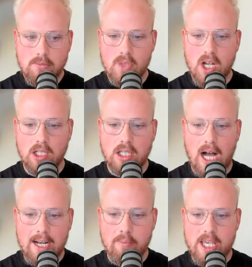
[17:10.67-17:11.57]
a
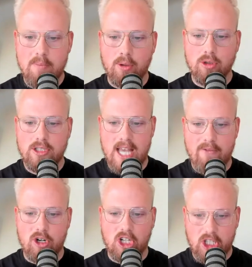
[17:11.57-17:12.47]
lot of people
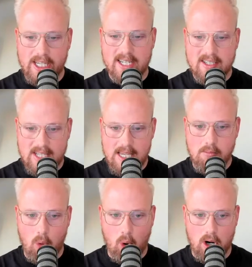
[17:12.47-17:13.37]
never click see
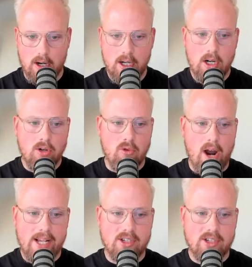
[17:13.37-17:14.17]
more, right?